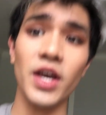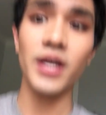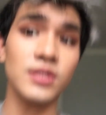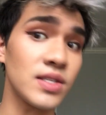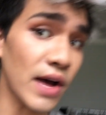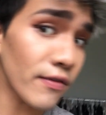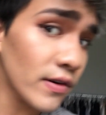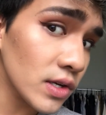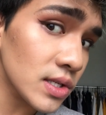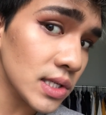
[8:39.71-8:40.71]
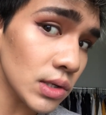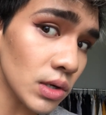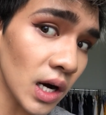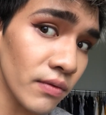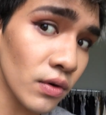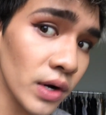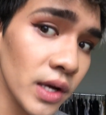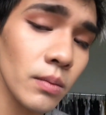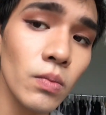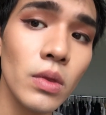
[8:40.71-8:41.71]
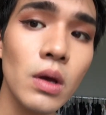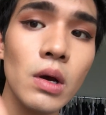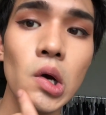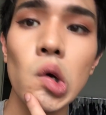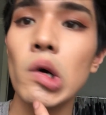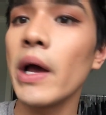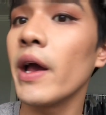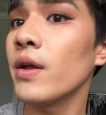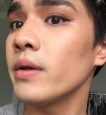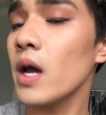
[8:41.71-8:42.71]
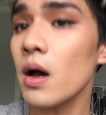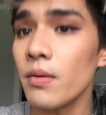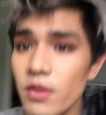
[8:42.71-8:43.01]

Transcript: it's definitely still covering. And yeah,